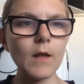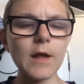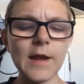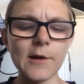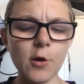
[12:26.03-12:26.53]

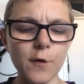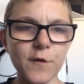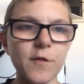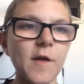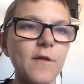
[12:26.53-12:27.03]
He looks
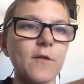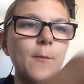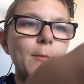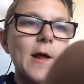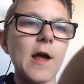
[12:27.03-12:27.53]
a
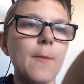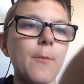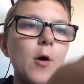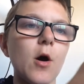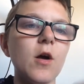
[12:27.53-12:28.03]
decent player,
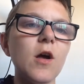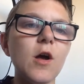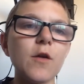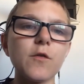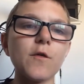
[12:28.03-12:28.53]
but
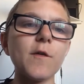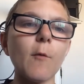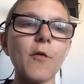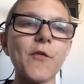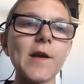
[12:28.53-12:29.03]
does he
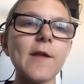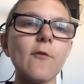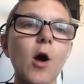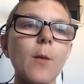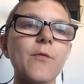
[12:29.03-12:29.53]
want to leave
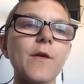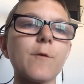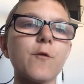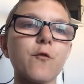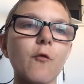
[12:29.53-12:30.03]

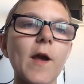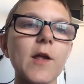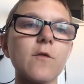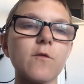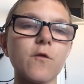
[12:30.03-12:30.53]
Leipzig
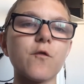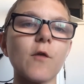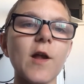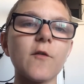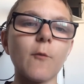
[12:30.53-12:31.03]

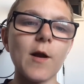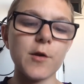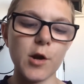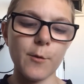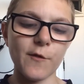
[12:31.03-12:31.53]
straight away?
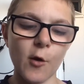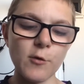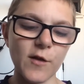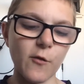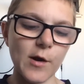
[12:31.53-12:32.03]
You know, he's
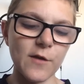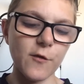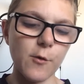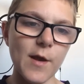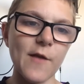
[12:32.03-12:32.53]
only
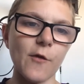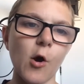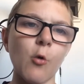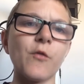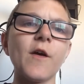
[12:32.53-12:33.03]
22 years
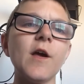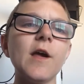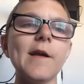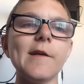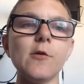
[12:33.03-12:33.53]
old.
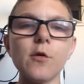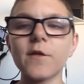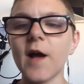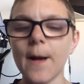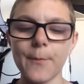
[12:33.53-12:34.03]
He
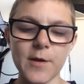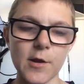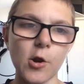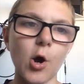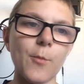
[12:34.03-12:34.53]
looks happy
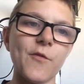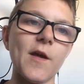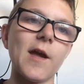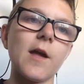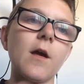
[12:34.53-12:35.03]
at
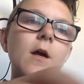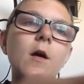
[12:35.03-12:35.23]
Leipzig.